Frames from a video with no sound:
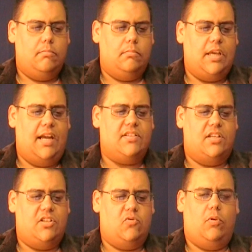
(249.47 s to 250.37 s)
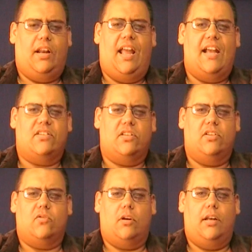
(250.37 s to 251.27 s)
Guys, I just want to ask
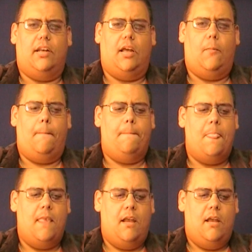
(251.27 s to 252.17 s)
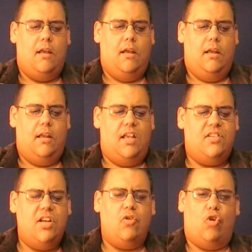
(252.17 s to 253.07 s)
this right now. Is
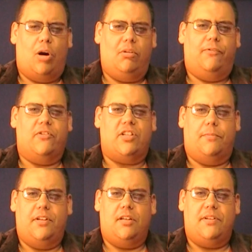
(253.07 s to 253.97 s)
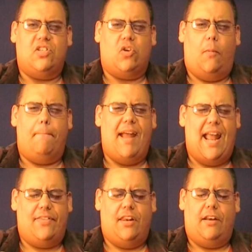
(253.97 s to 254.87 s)
it normal for something to be so
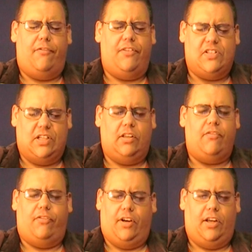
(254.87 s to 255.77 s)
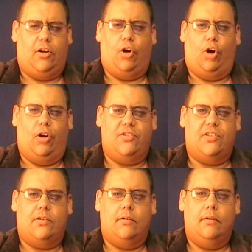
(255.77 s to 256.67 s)
bad that it physically fucking
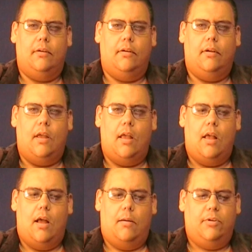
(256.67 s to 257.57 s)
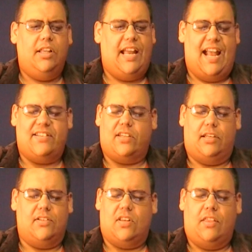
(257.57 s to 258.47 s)
hurts? I'm really asking,
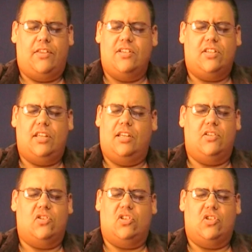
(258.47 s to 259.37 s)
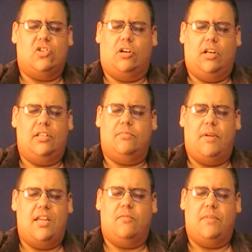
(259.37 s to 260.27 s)
because this thing is just starting to
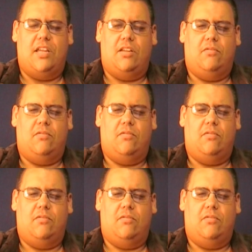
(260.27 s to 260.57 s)
make me